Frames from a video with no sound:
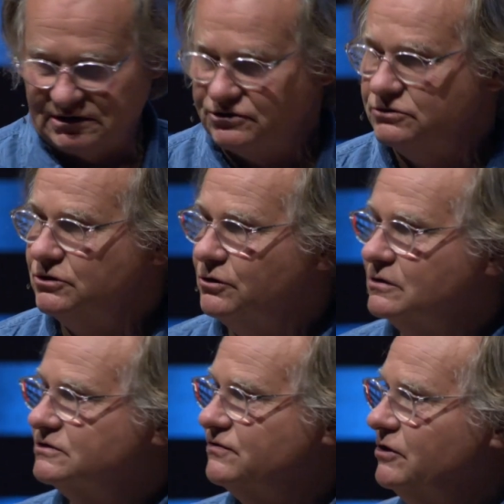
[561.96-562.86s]
as you know,
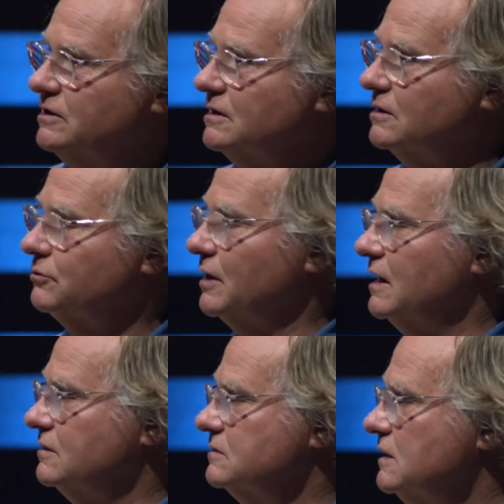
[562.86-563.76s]
there's very little
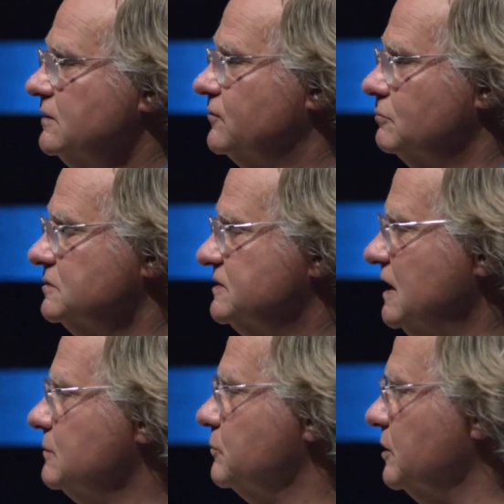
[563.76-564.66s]
ground for
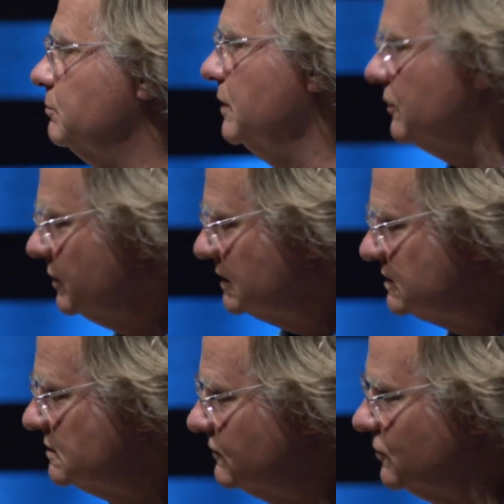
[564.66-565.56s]
resentment.
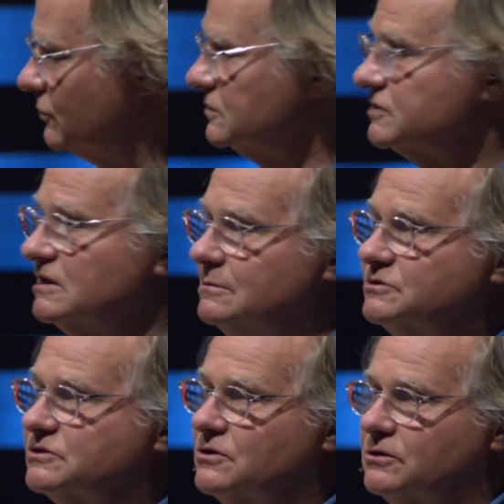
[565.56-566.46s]
Bitterness, of course, comes
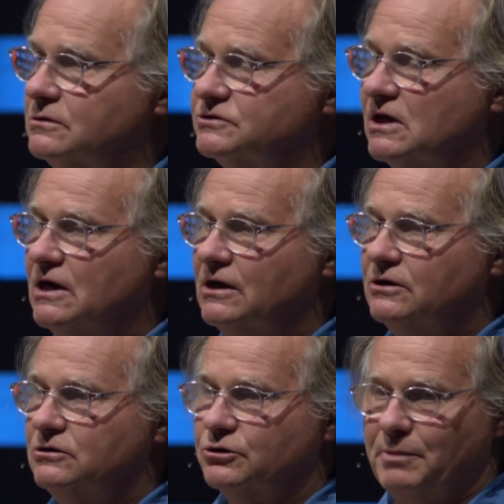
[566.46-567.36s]
to those
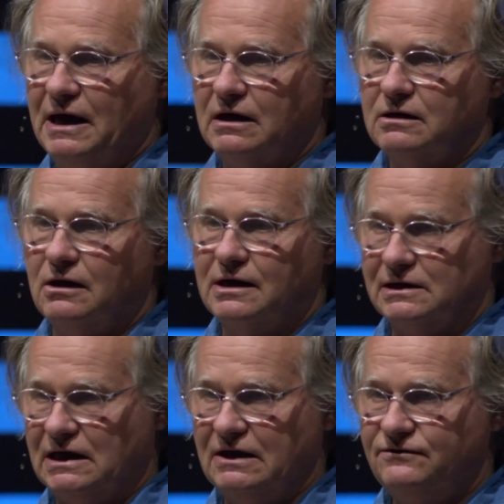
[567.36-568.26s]
who look back on a
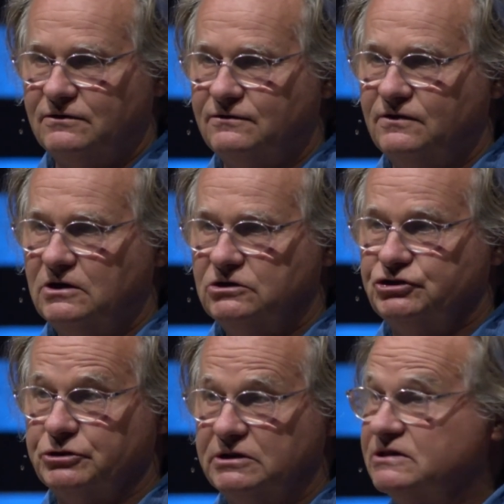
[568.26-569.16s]
life of
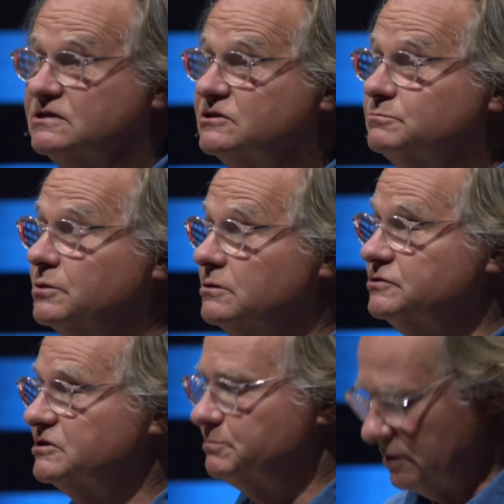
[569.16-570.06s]
choices
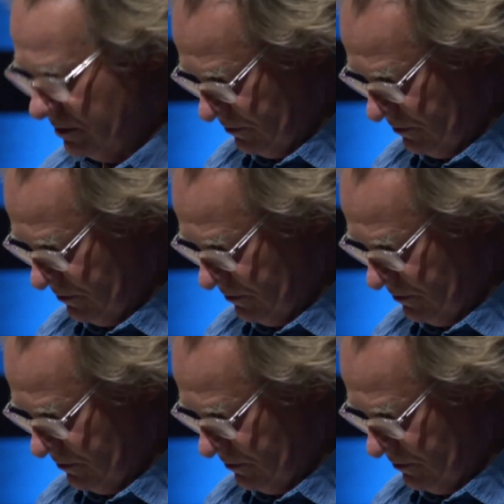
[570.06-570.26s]
imposed upon